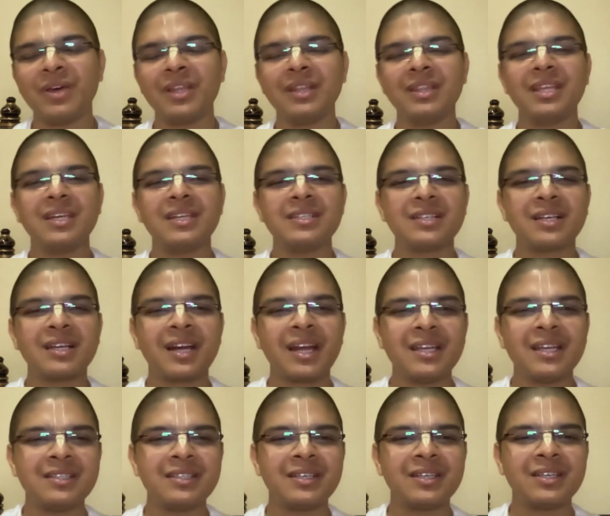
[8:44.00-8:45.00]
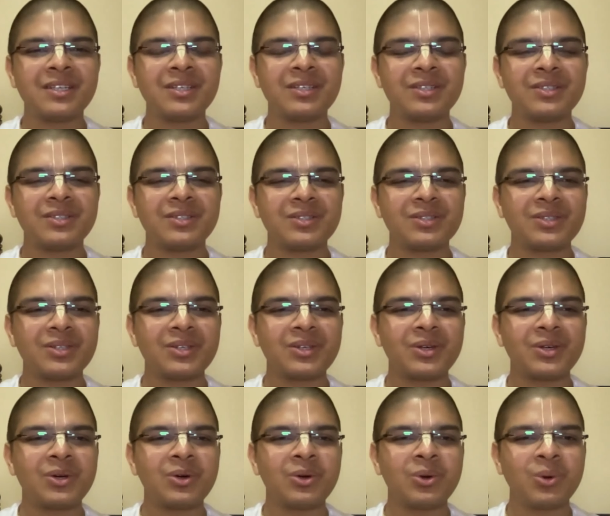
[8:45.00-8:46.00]
when there is crisis
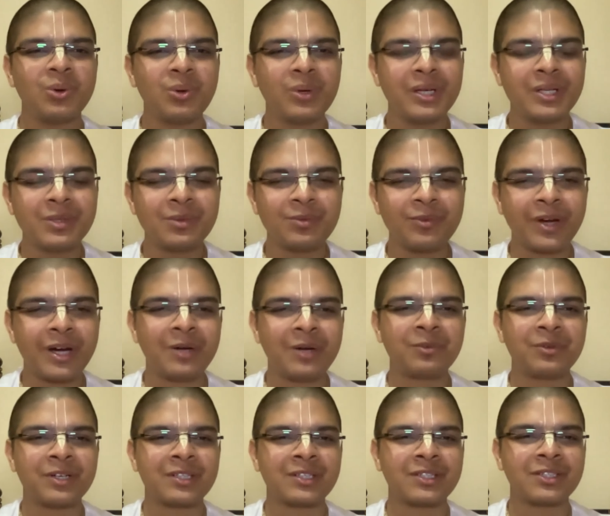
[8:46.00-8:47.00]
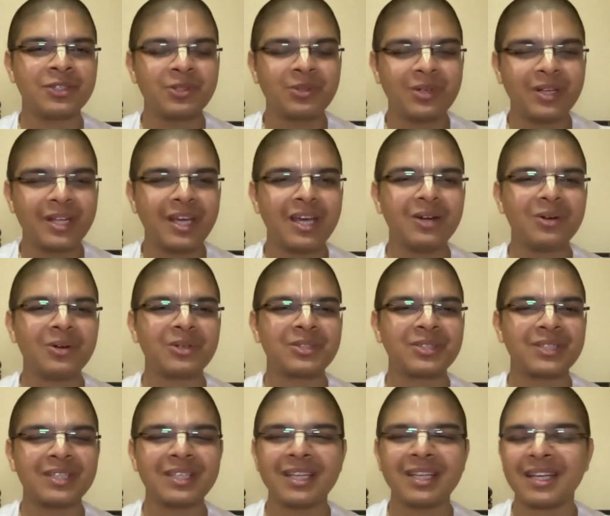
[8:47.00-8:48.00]
who is fed first junior or
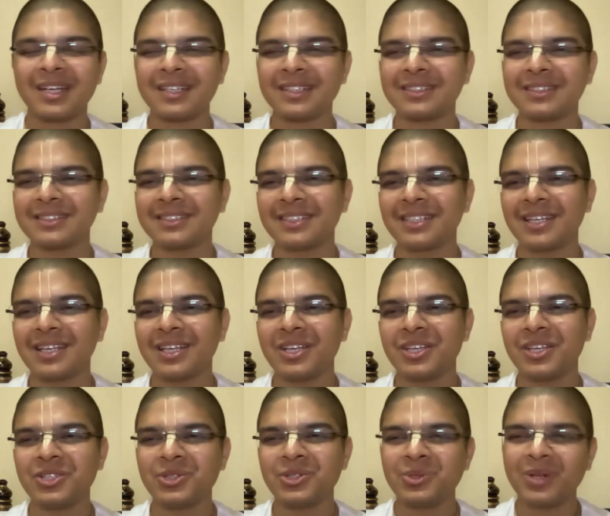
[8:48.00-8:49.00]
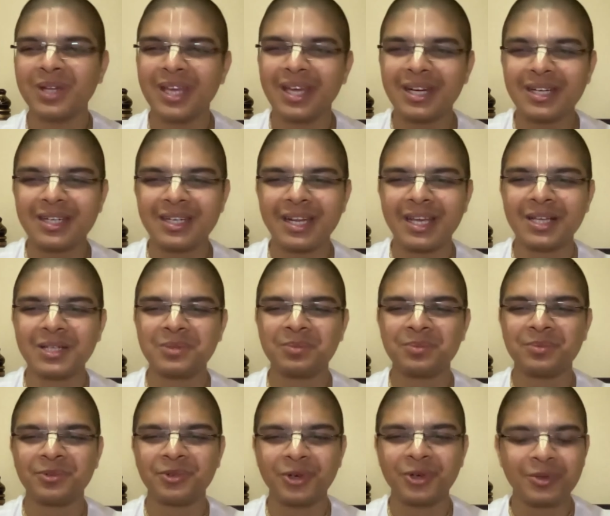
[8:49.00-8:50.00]
senior Junior takes
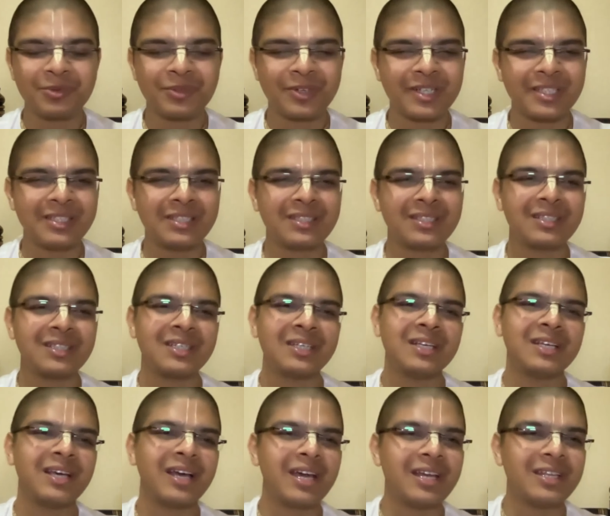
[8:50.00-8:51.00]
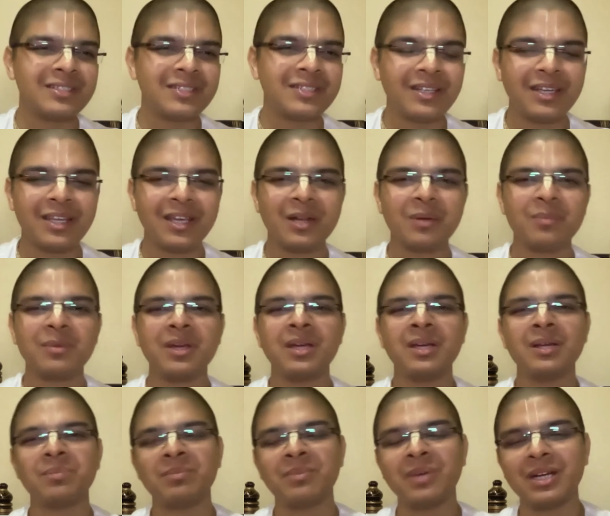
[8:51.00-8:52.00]
food first and senior
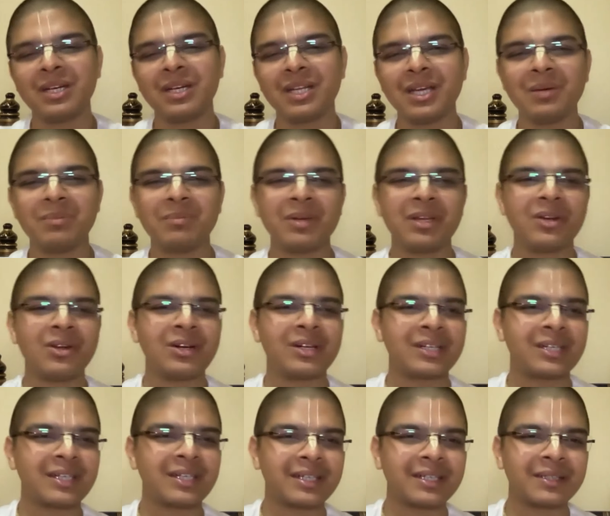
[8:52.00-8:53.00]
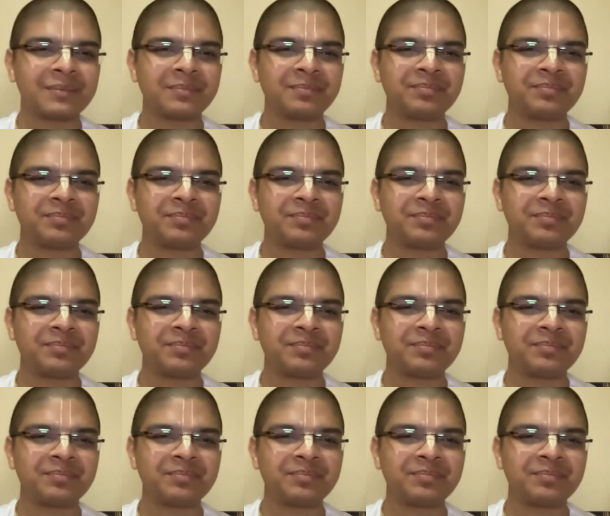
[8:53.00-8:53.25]
may, may take, may not take.